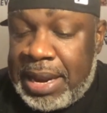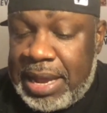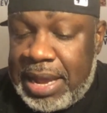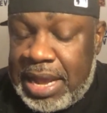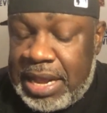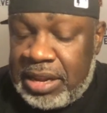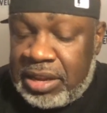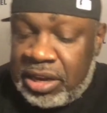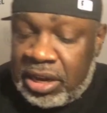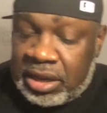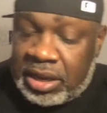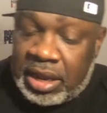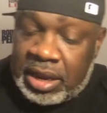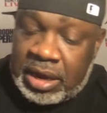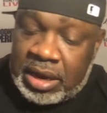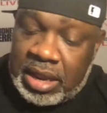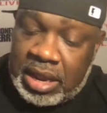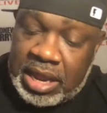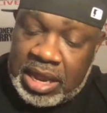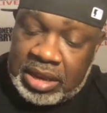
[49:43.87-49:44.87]
He's
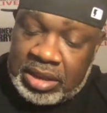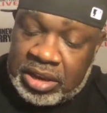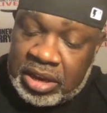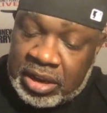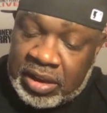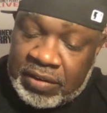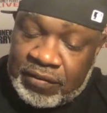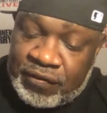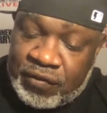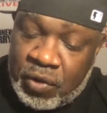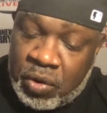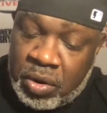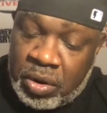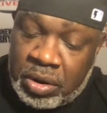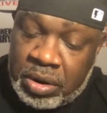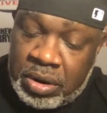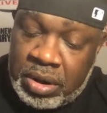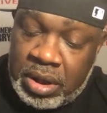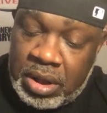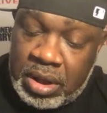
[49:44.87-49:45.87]
looking
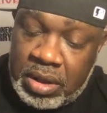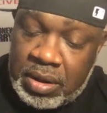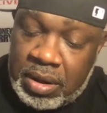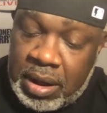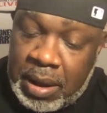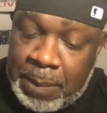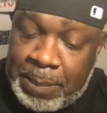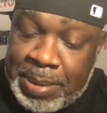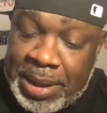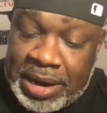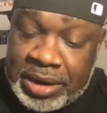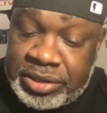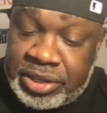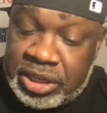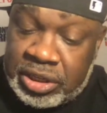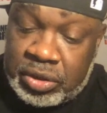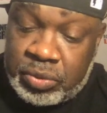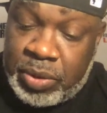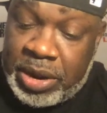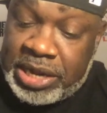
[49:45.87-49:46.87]
for a better
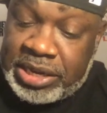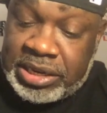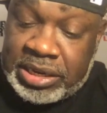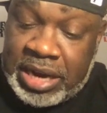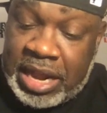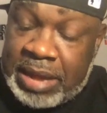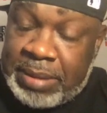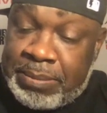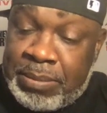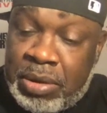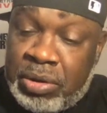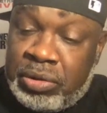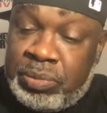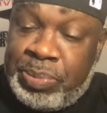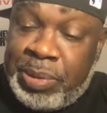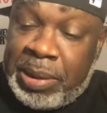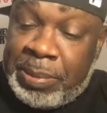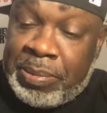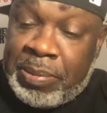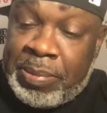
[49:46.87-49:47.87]
situation, like most
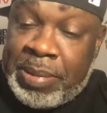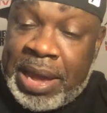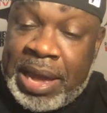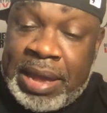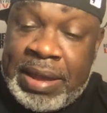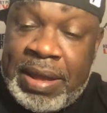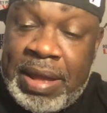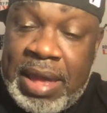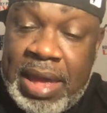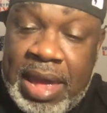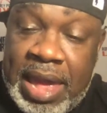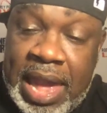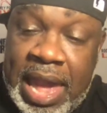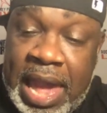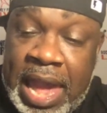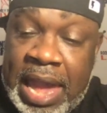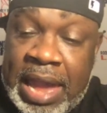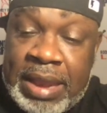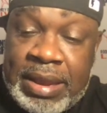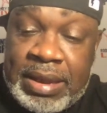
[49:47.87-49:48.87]
people, man.
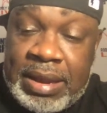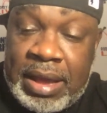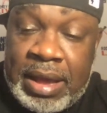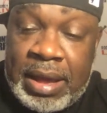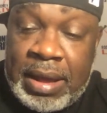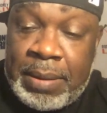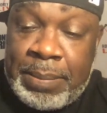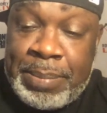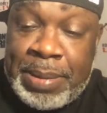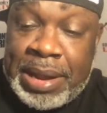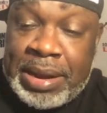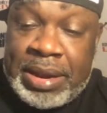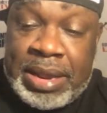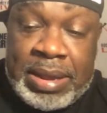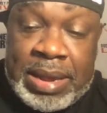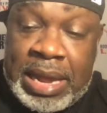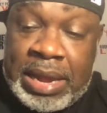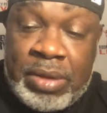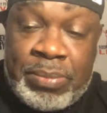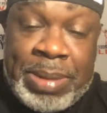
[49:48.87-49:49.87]
And but
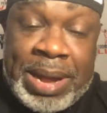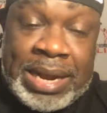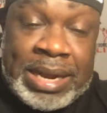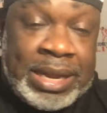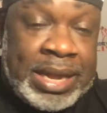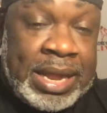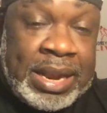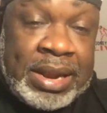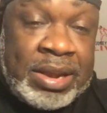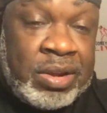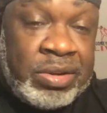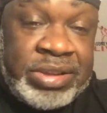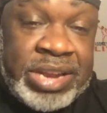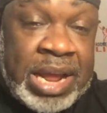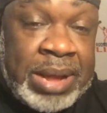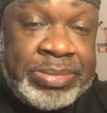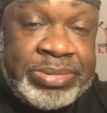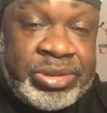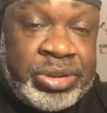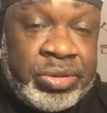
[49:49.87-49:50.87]
he ain't about to get it no
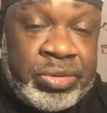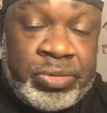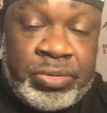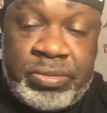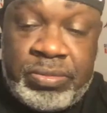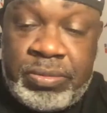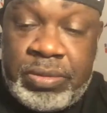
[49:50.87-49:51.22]
time soon.